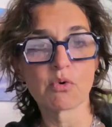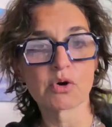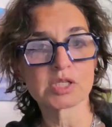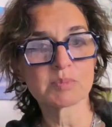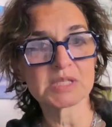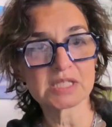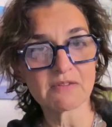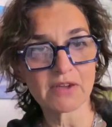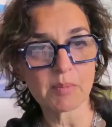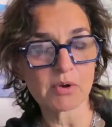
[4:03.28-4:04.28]
more
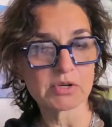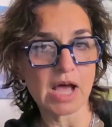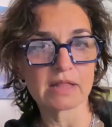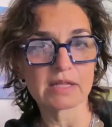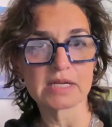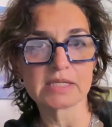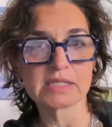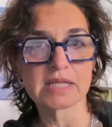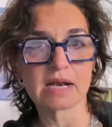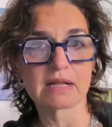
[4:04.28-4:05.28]
specific
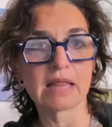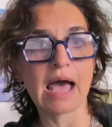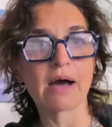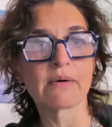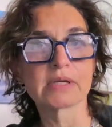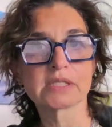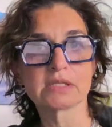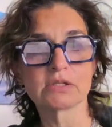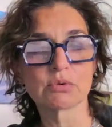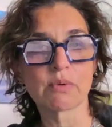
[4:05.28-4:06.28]
modalities that allow us
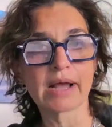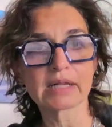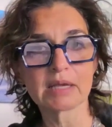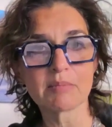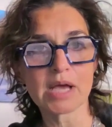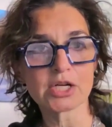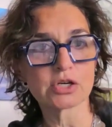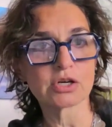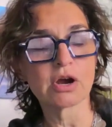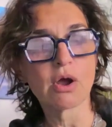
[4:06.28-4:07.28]
to directly
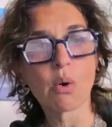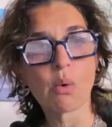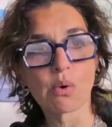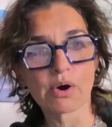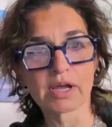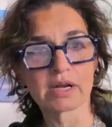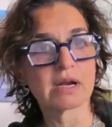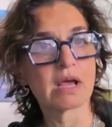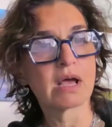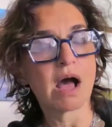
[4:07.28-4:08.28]
measure
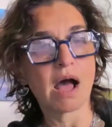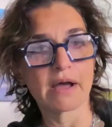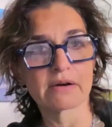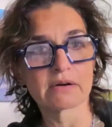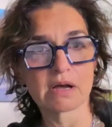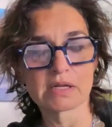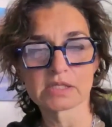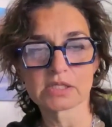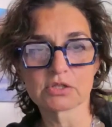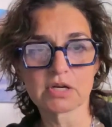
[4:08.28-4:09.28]
organ iron
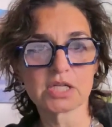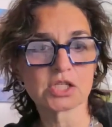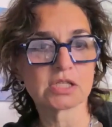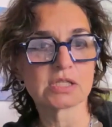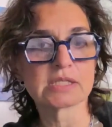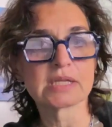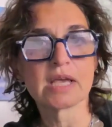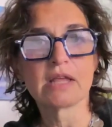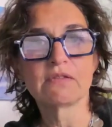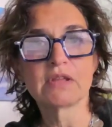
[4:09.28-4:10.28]
concentrations,
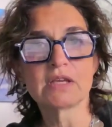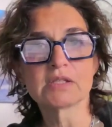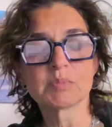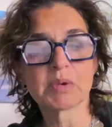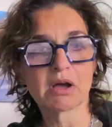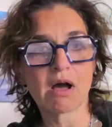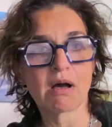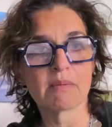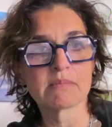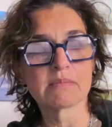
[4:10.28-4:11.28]
these
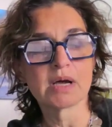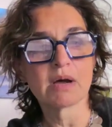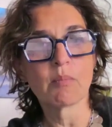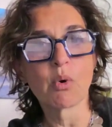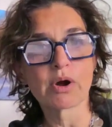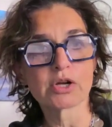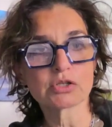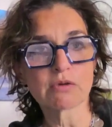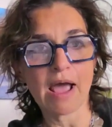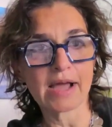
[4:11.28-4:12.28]
become more
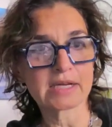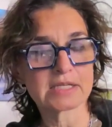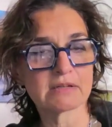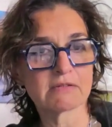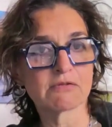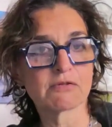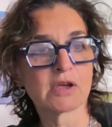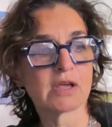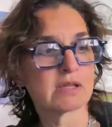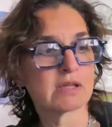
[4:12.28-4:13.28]
attractive
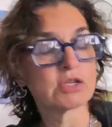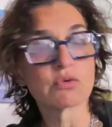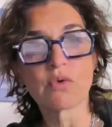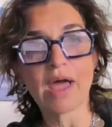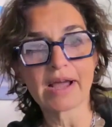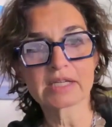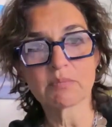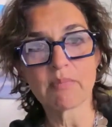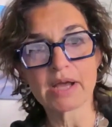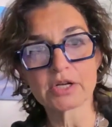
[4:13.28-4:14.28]

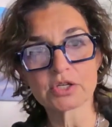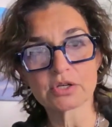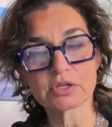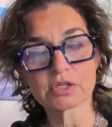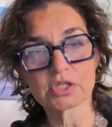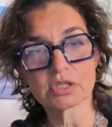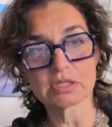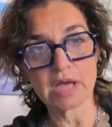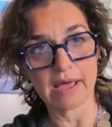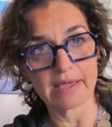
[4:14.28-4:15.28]
direct measures to
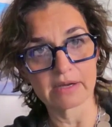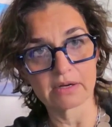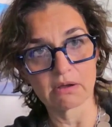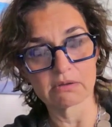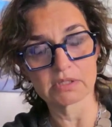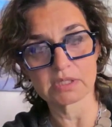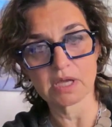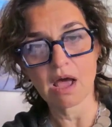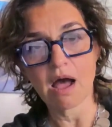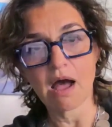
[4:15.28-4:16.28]
diagnose
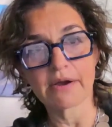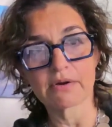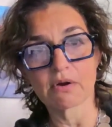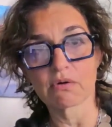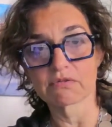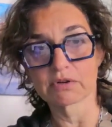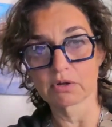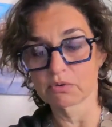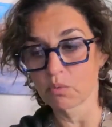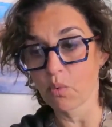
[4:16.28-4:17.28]
iron
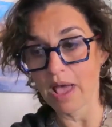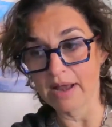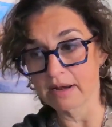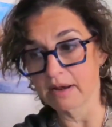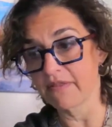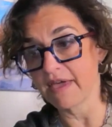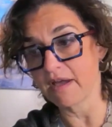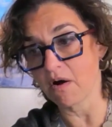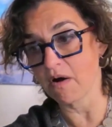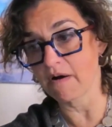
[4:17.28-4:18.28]
overload when
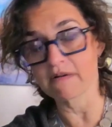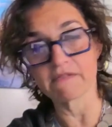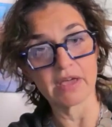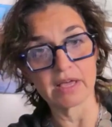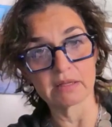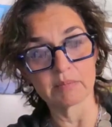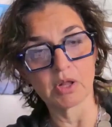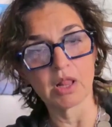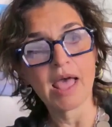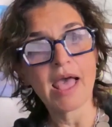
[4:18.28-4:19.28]
they are
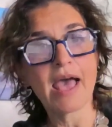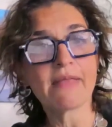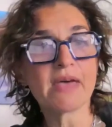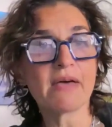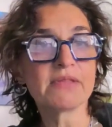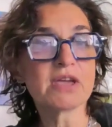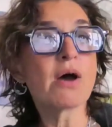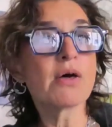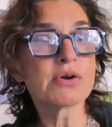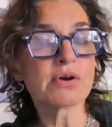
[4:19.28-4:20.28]
available. And then the
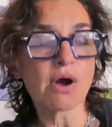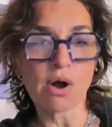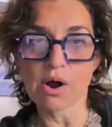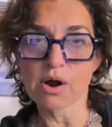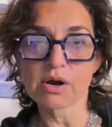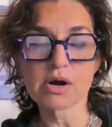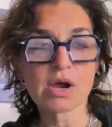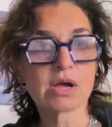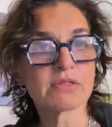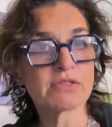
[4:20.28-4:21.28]
other are
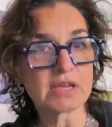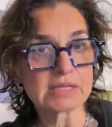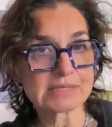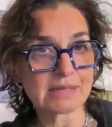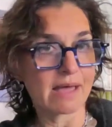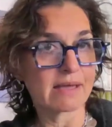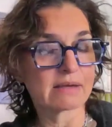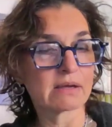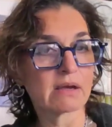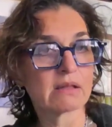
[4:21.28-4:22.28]
things
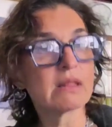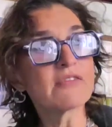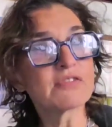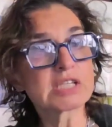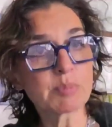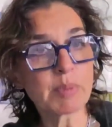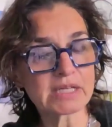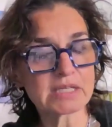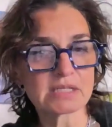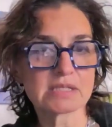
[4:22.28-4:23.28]
like life
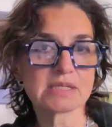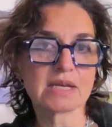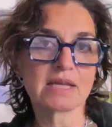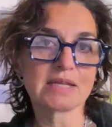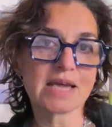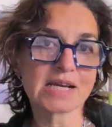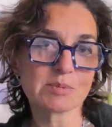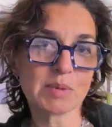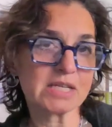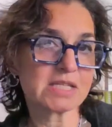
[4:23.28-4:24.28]
expectancy, and the
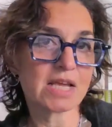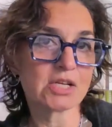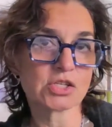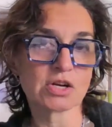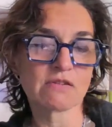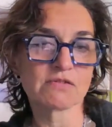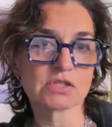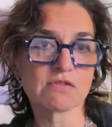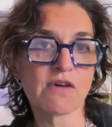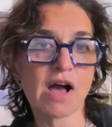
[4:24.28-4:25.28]
expectation of
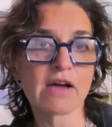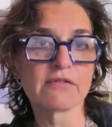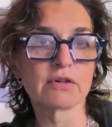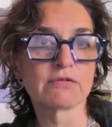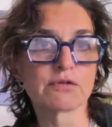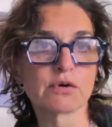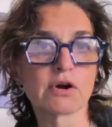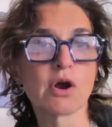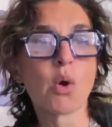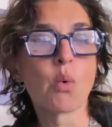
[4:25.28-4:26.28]
survival
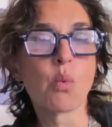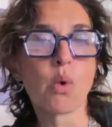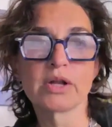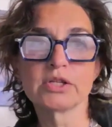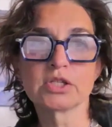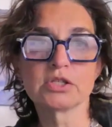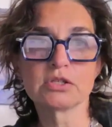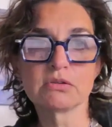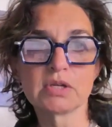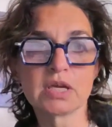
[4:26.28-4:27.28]
for 1 to
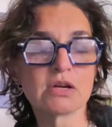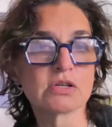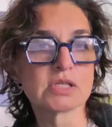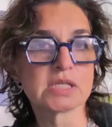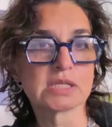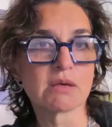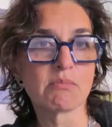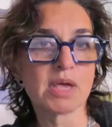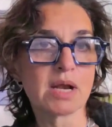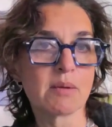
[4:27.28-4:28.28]
2 years is the
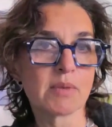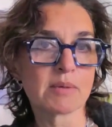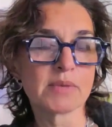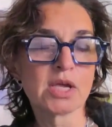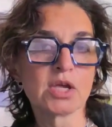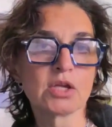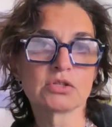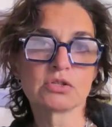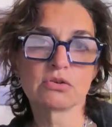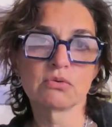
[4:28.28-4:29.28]
minimum
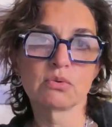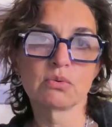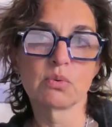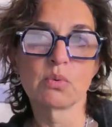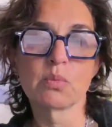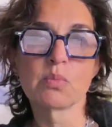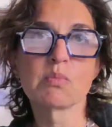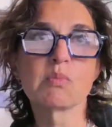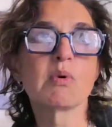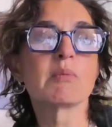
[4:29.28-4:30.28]
to
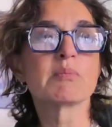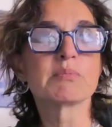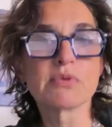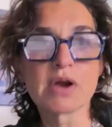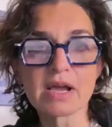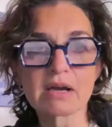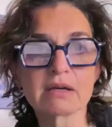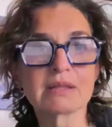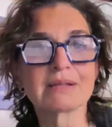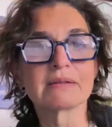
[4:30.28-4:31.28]

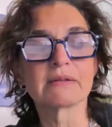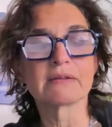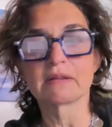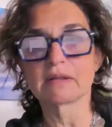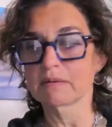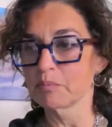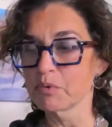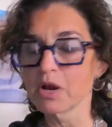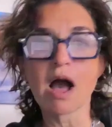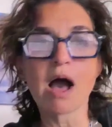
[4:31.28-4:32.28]
bring
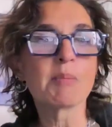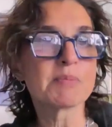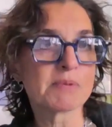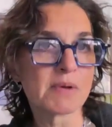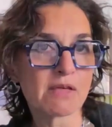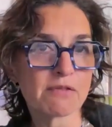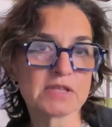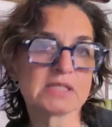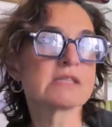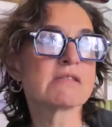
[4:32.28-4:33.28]
up
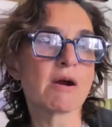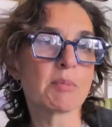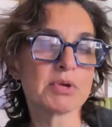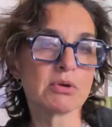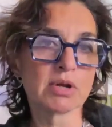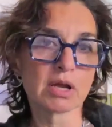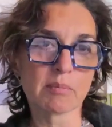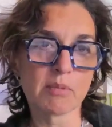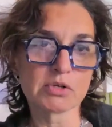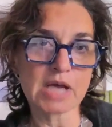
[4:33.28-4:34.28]
this
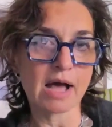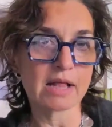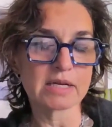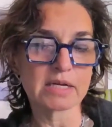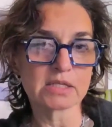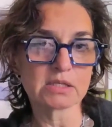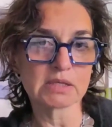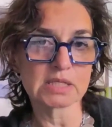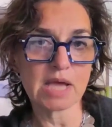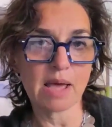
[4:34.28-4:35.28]
therapeutic modality
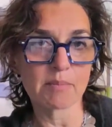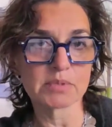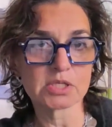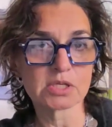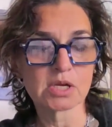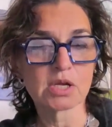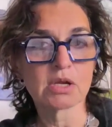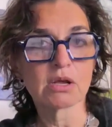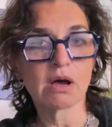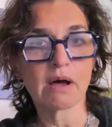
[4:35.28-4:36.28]
to attempt
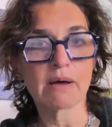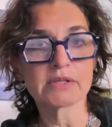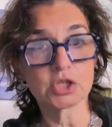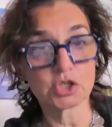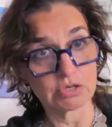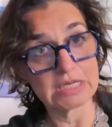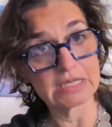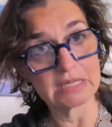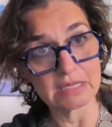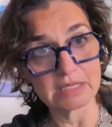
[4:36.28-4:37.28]
to
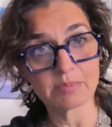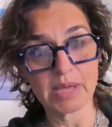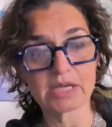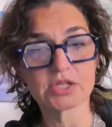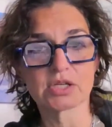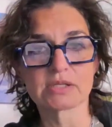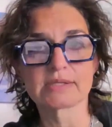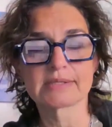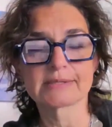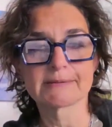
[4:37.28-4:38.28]
treat these
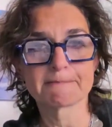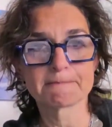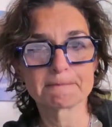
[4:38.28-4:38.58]
patients.